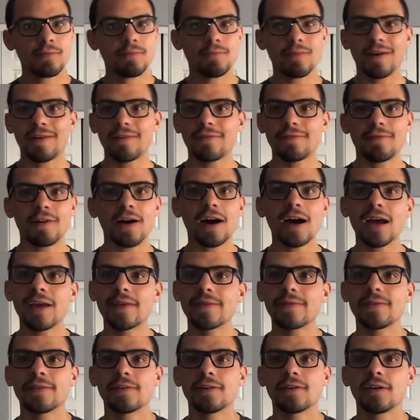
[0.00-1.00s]
about
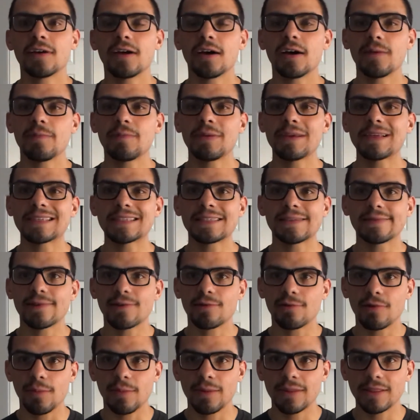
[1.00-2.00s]
5 pieces of
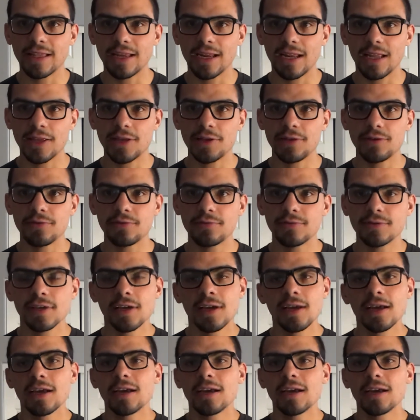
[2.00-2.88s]
equipment that I use.